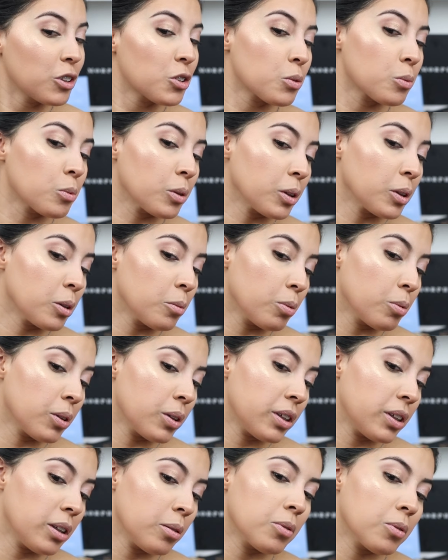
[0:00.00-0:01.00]
looks really
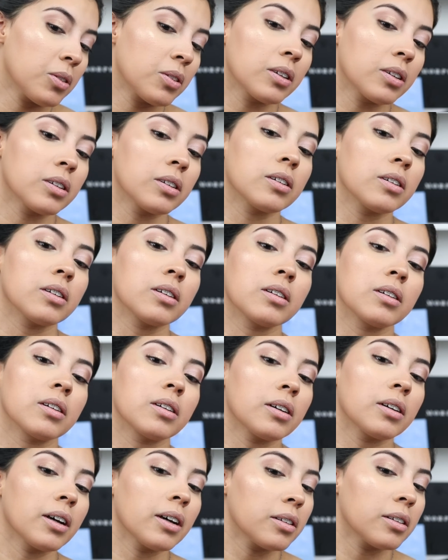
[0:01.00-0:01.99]
pretty. I'm just gonna
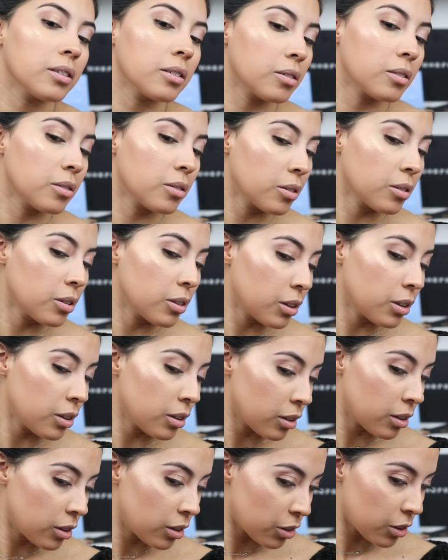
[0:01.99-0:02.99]
kind of
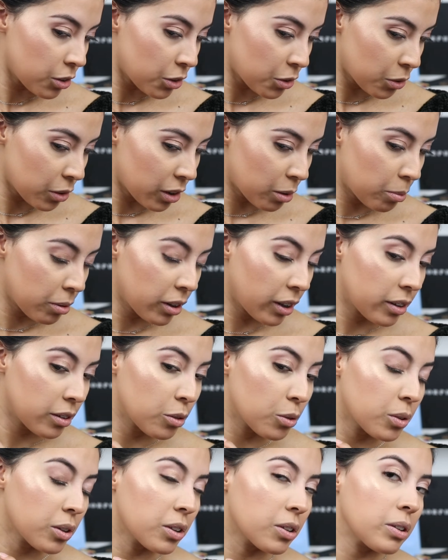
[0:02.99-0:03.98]
try to be like
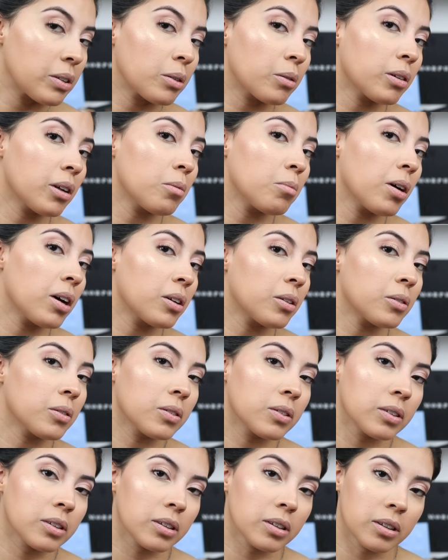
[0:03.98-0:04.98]
those Instagram
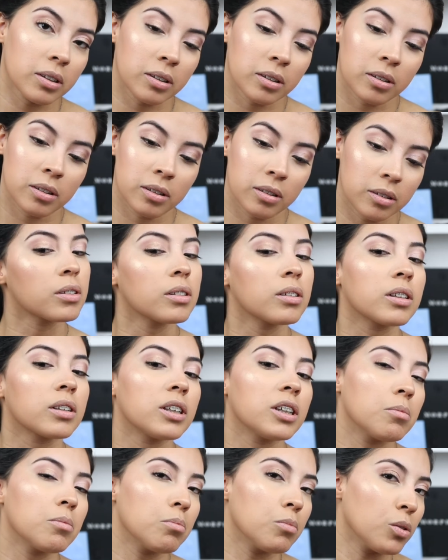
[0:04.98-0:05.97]
models, and I'm just gonna
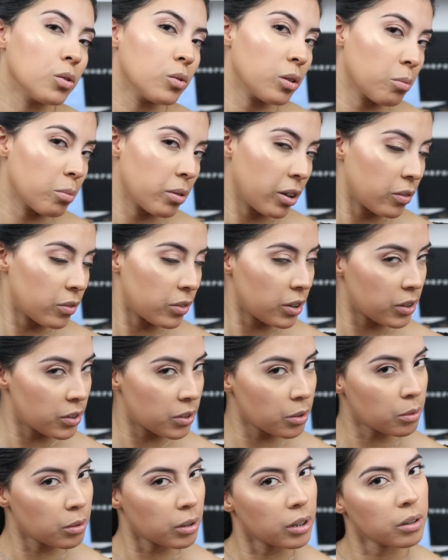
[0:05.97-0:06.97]
keep moving my
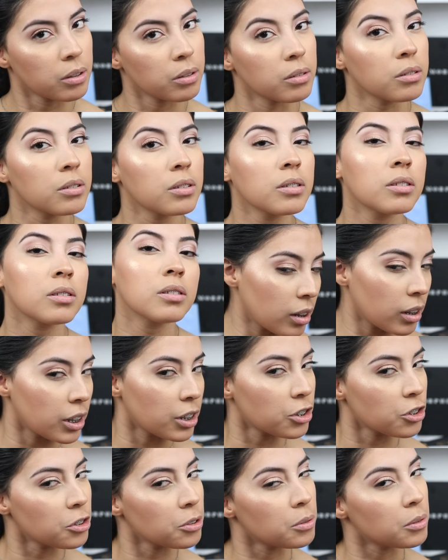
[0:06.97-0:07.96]
face around to
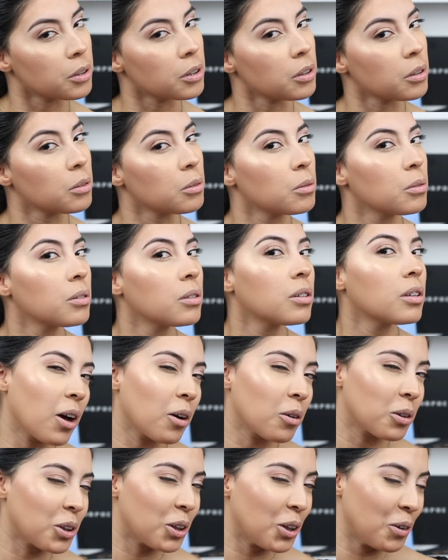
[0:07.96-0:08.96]
let you know
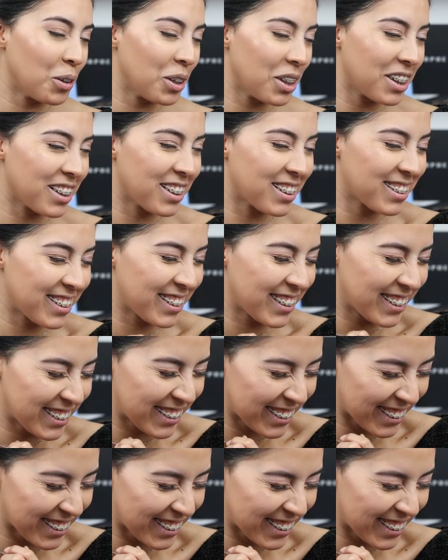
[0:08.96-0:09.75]
how glowy this is.